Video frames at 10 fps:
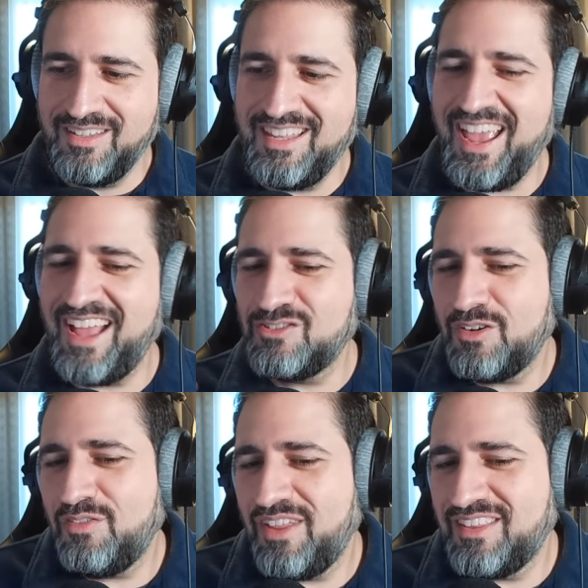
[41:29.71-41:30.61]
Yeah, it's
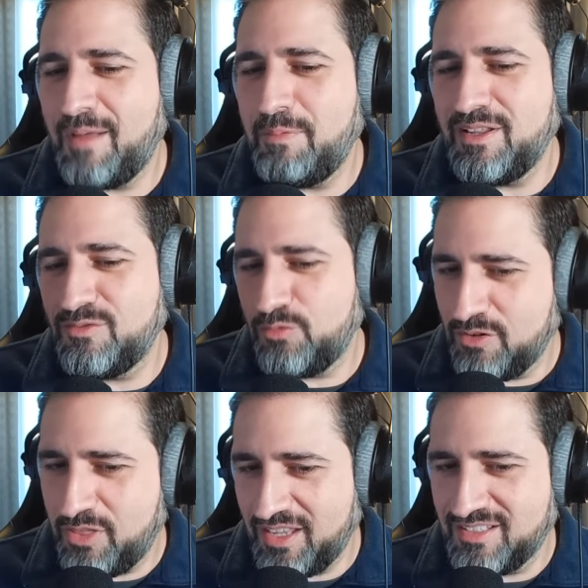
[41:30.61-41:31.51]
sort of like that, but it's
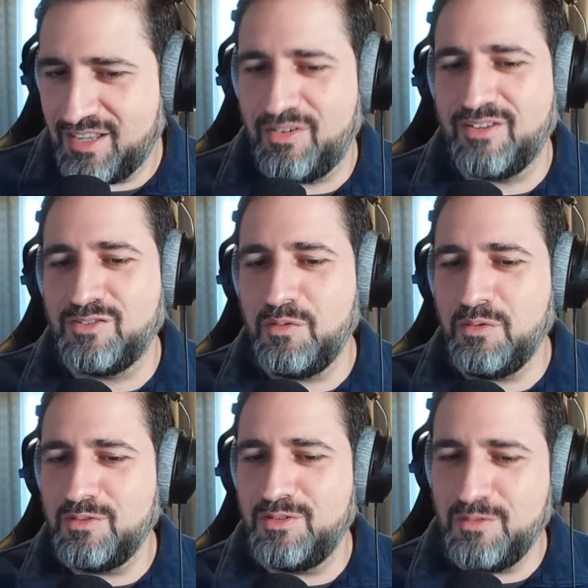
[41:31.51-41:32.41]
for Thanksgiving. So
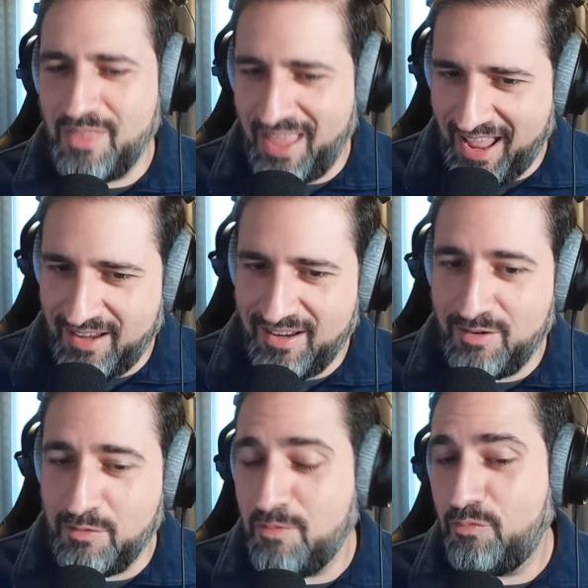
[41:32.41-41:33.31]
we would do that,
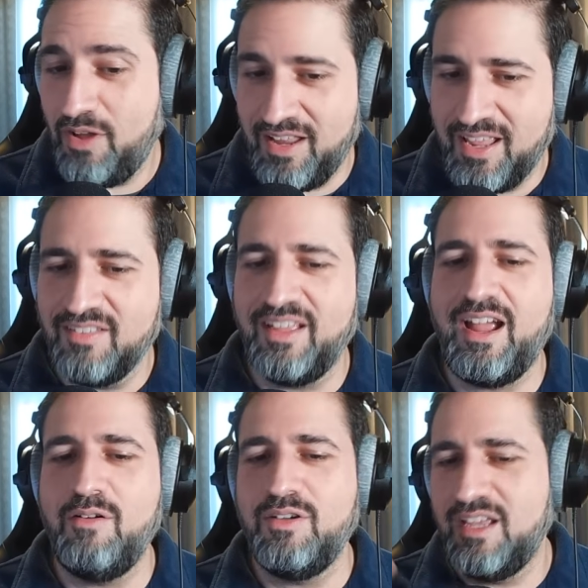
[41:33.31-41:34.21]
and it would be funny.
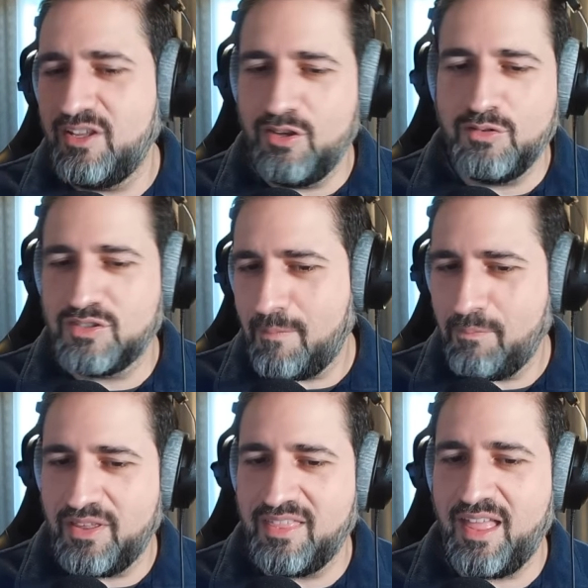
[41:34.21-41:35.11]
Like I would get you
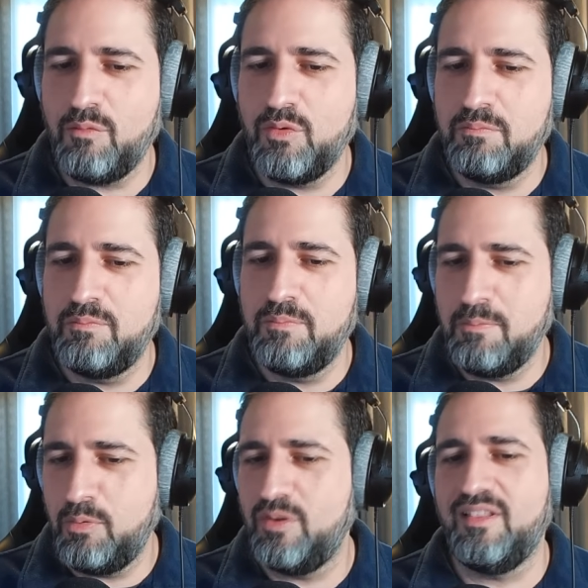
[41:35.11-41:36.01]
something that
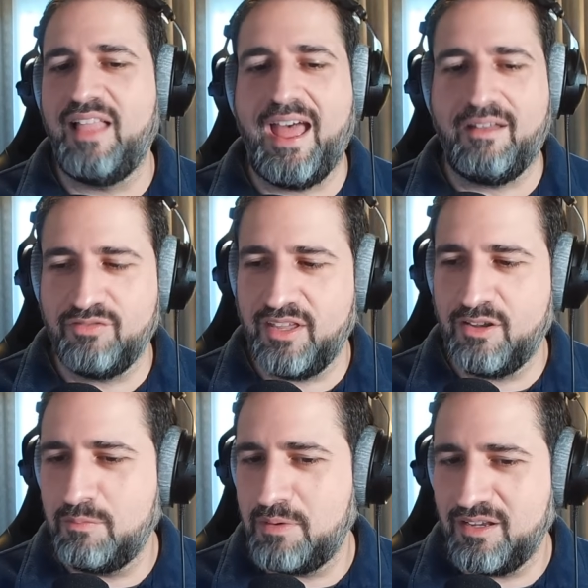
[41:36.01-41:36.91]
people would laugh.
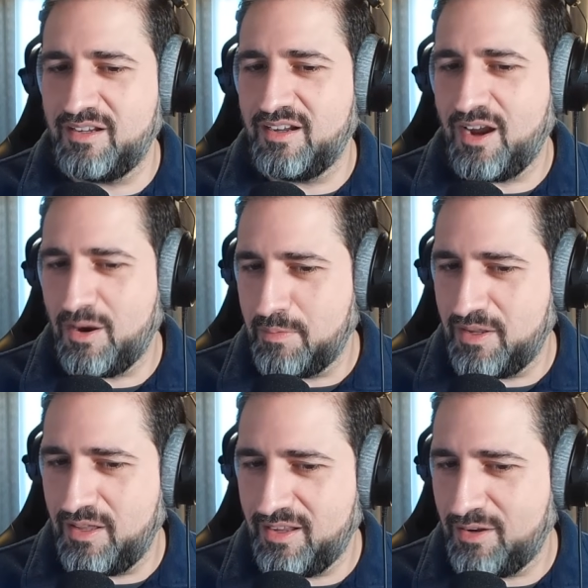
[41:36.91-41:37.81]
Like it would be like a
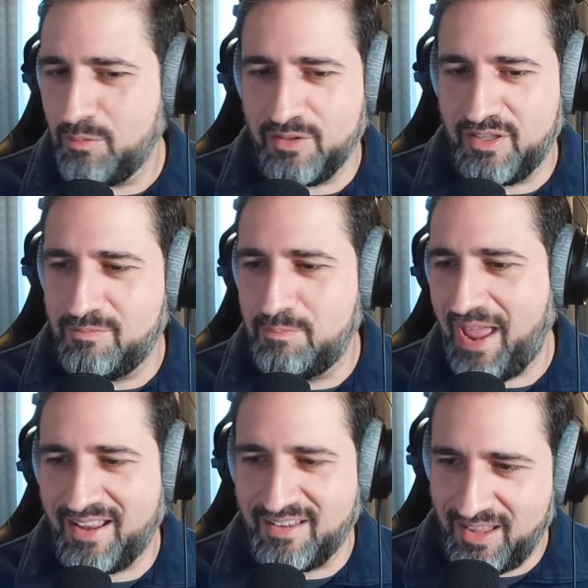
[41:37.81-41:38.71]
garbage, like a really
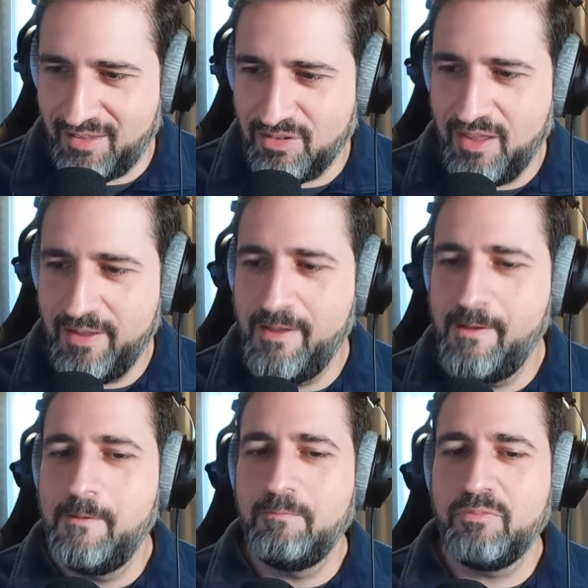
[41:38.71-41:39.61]
bad gift.
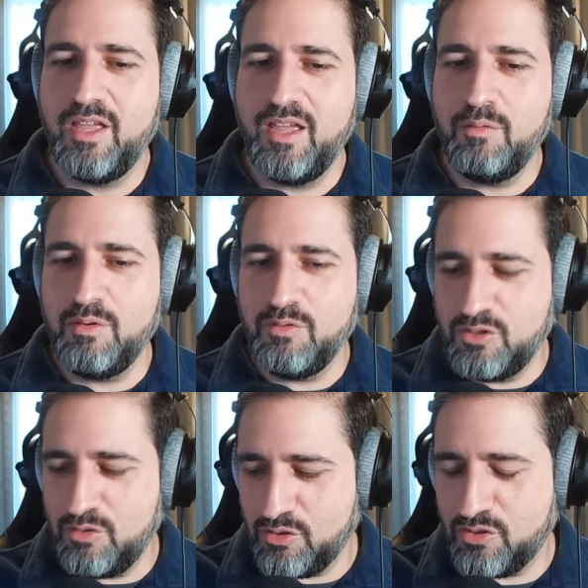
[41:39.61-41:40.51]
And we
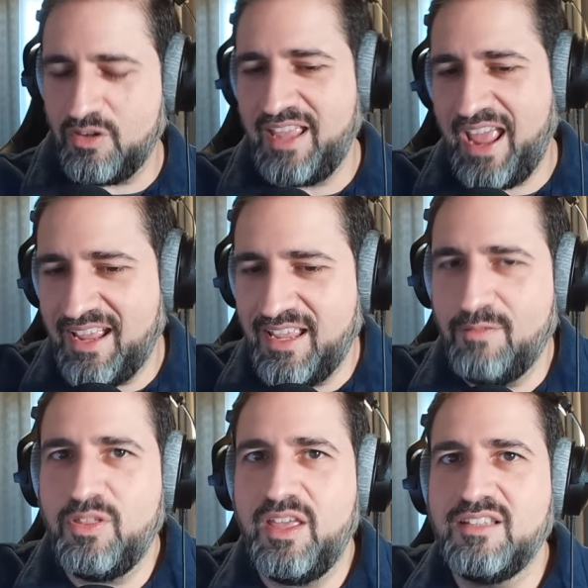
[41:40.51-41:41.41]
would do those sort of gag
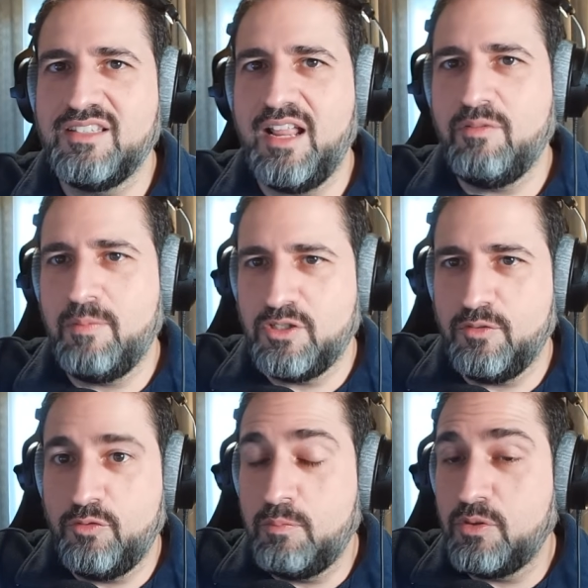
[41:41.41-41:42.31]
gift things and have a
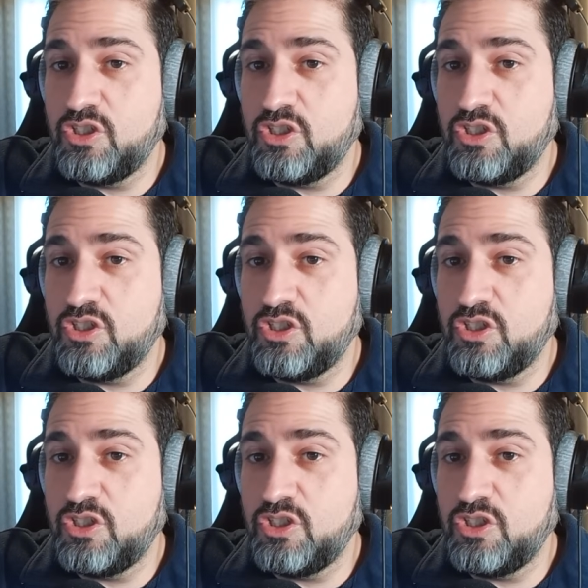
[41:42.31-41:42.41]
bunch of food.